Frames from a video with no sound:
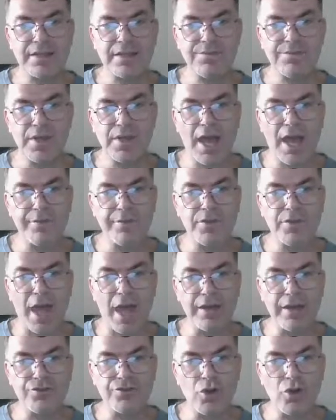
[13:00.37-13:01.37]
we have the
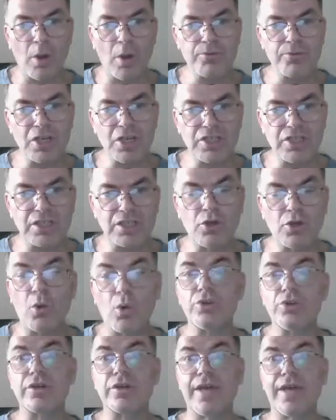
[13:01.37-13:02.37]
entry object and
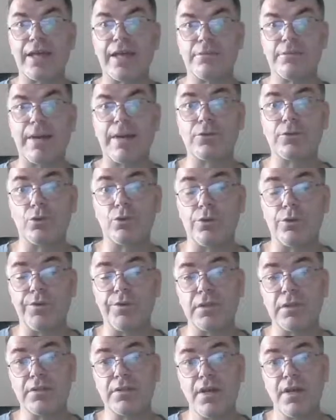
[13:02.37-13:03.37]
call the get method of
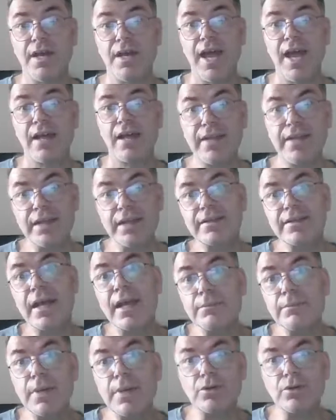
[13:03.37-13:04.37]
it. And that
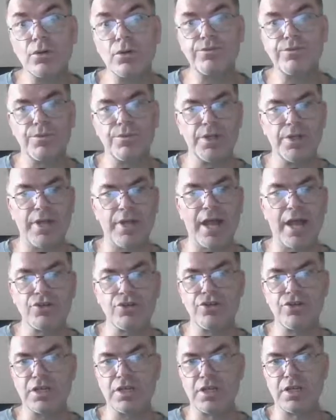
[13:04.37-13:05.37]
get method will
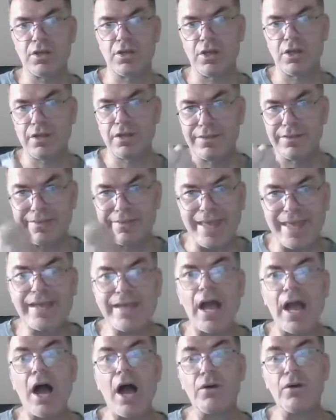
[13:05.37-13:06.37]
actually take
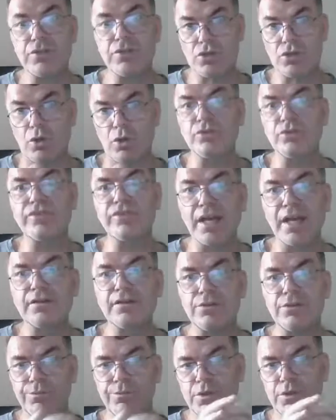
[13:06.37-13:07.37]
out the
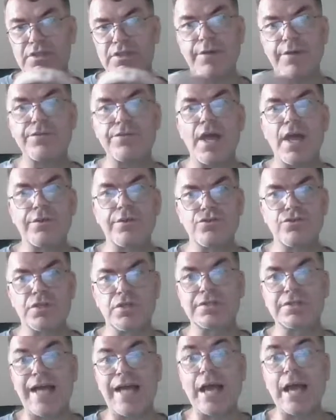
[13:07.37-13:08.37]
content, what's actually
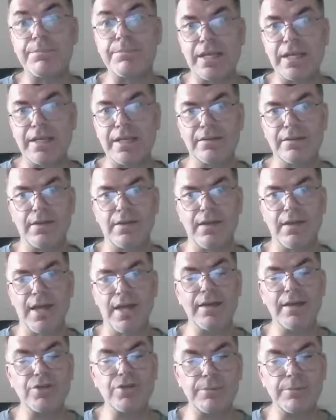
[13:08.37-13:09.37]
typed in the
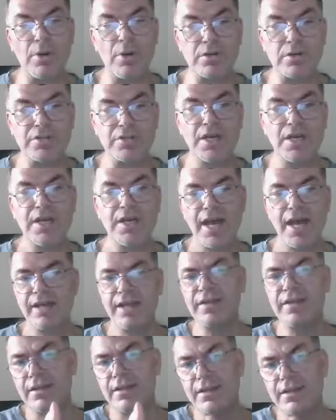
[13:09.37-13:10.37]
entry box,
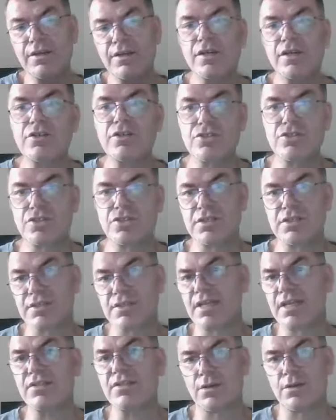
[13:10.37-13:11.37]
and then here in, in this
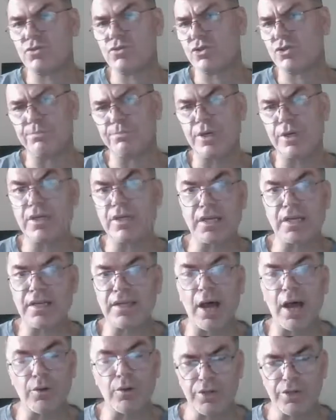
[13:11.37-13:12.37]
case, I'm just printing it
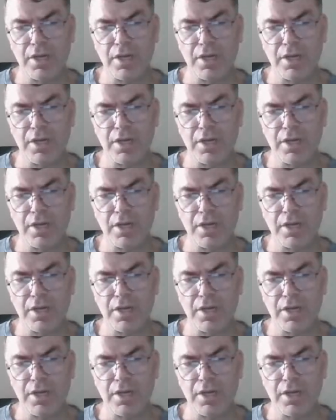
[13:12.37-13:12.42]
out.